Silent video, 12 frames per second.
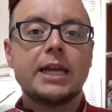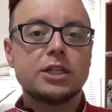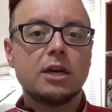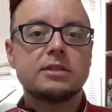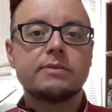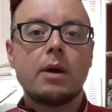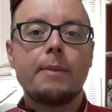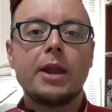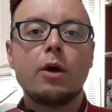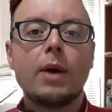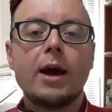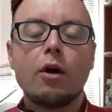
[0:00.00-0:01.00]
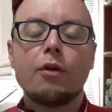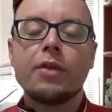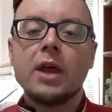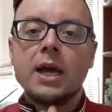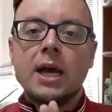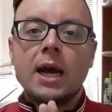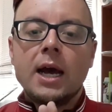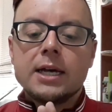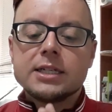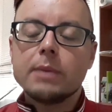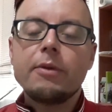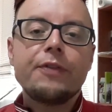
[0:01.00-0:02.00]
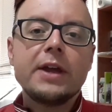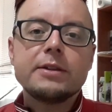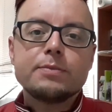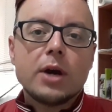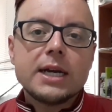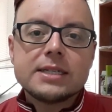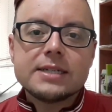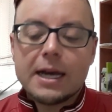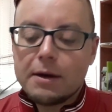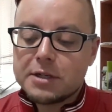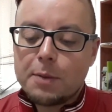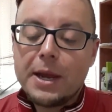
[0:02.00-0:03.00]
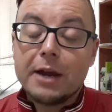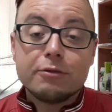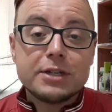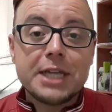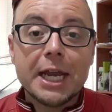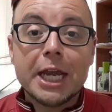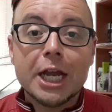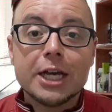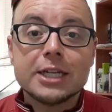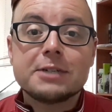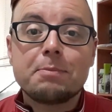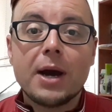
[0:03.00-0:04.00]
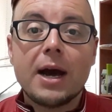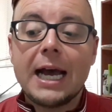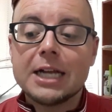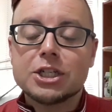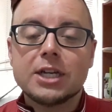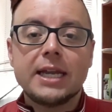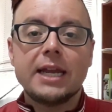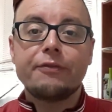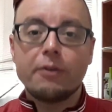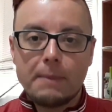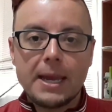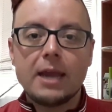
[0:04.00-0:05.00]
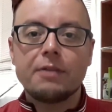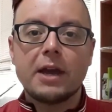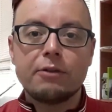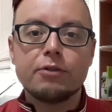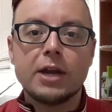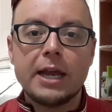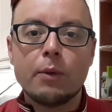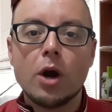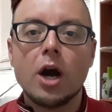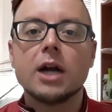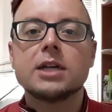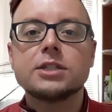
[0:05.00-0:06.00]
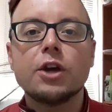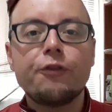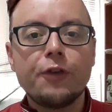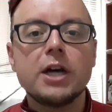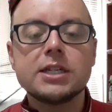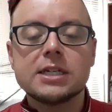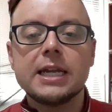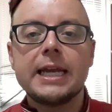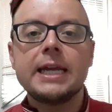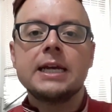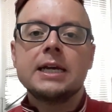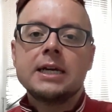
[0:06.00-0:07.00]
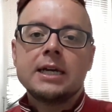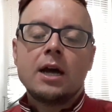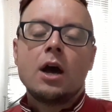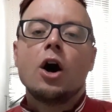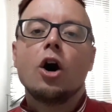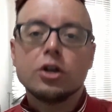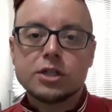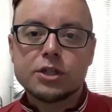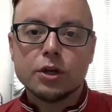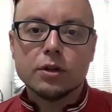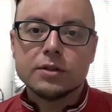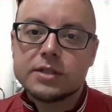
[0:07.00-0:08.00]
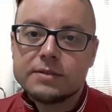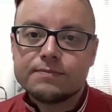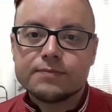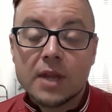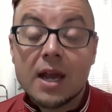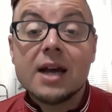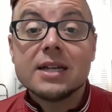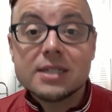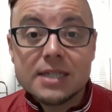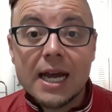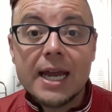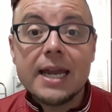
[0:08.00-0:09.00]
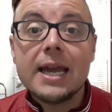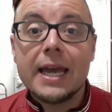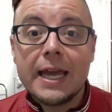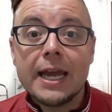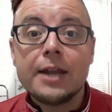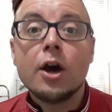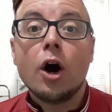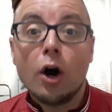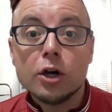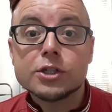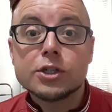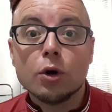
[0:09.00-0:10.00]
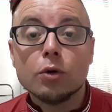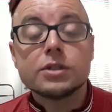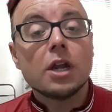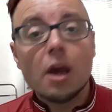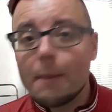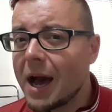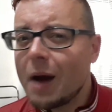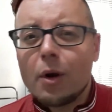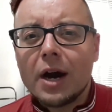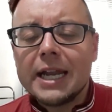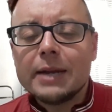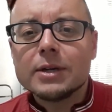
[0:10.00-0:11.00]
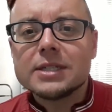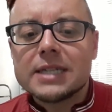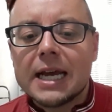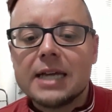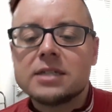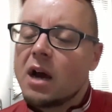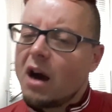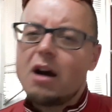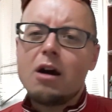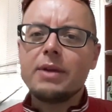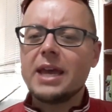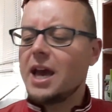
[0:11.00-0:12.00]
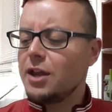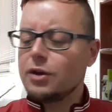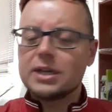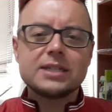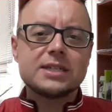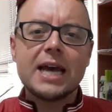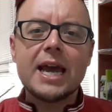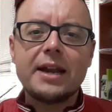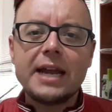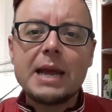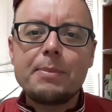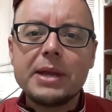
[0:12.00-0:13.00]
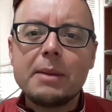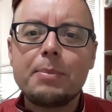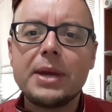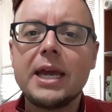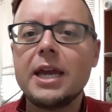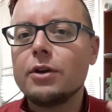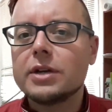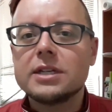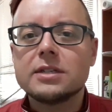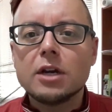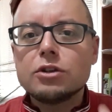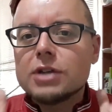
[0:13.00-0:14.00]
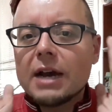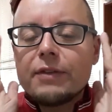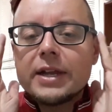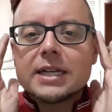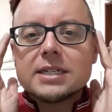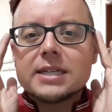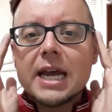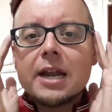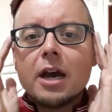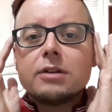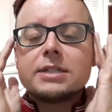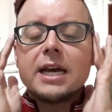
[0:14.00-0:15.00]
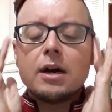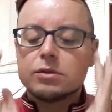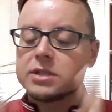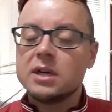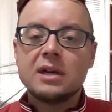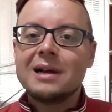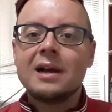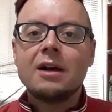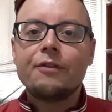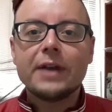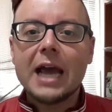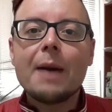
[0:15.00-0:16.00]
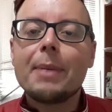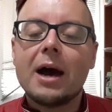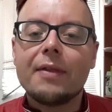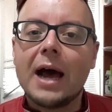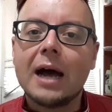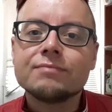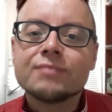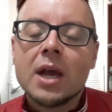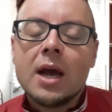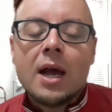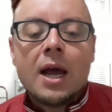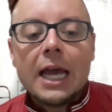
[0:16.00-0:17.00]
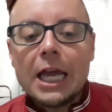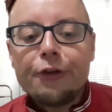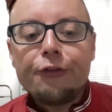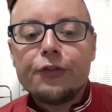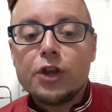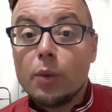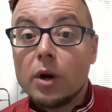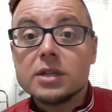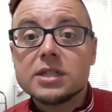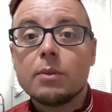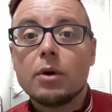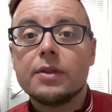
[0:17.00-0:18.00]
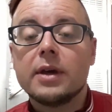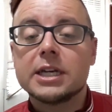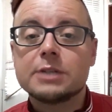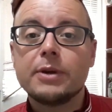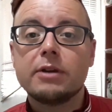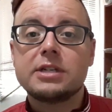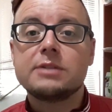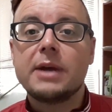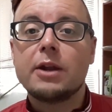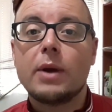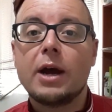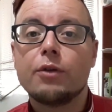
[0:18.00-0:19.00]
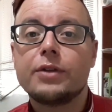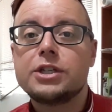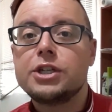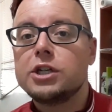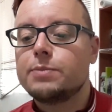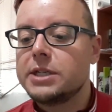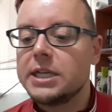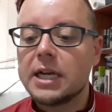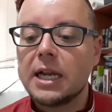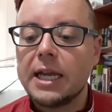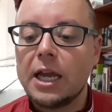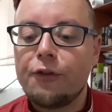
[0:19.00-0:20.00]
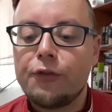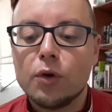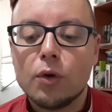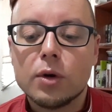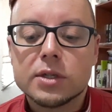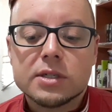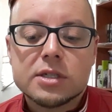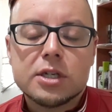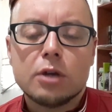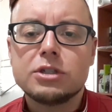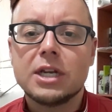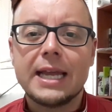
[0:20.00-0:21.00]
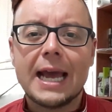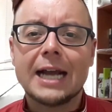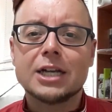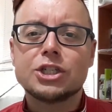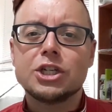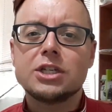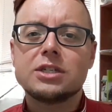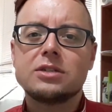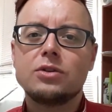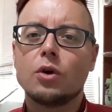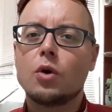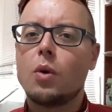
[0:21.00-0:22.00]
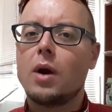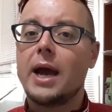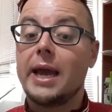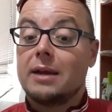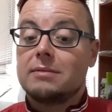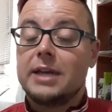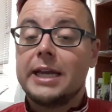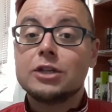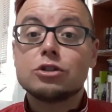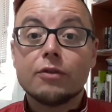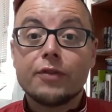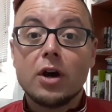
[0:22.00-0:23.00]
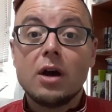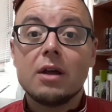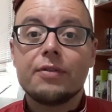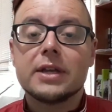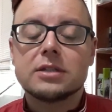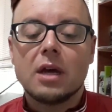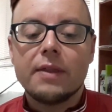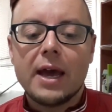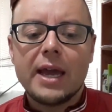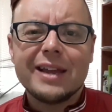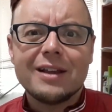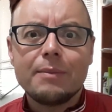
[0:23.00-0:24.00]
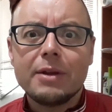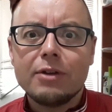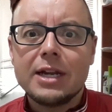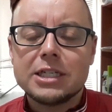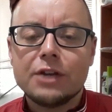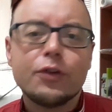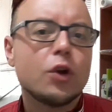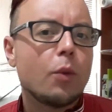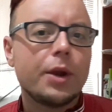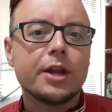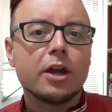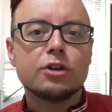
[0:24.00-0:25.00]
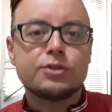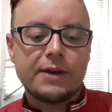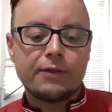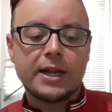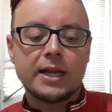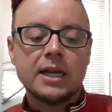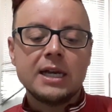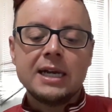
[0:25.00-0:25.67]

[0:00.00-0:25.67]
in terms of my mental health. Some of these might sound a bit ridiculous, but actually for me, they really work. So firstly, hostels. Stay in hostels. No matter what anyone says, oh yeah, you can stay in an Airbnb, you can go traveling and stay in hotels. Forget about that. If you are someone that experiences mental health issues, particularly if you're socially anxious, you're quite introvert, things like that, it can be really difficult when you go traveling